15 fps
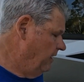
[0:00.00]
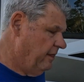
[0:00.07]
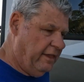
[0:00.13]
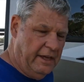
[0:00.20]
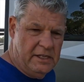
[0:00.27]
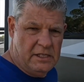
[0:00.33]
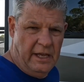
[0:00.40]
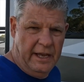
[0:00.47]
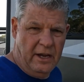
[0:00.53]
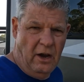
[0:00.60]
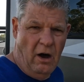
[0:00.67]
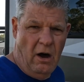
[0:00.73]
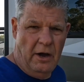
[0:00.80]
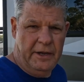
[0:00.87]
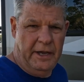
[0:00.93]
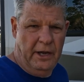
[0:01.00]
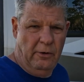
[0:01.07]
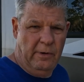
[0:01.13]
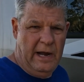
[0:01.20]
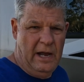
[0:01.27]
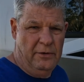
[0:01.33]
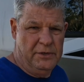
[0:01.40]
things like caulking
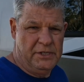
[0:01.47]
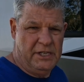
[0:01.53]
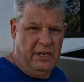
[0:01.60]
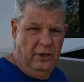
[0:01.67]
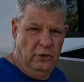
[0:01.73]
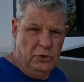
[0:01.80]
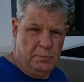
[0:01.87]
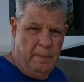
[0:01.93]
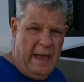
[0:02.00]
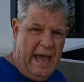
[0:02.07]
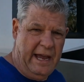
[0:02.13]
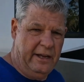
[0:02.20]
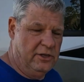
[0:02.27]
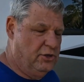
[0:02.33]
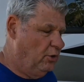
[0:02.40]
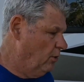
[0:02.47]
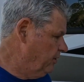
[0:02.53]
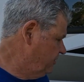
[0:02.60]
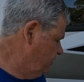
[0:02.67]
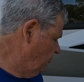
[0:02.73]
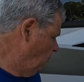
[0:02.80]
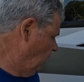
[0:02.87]
around seals, baggage
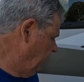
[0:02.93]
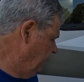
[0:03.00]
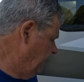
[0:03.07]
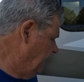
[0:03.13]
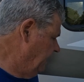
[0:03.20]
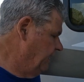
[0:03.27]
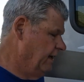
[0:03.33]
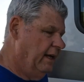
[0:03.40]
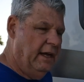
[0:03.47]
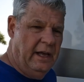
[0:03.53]
doors and whatnot.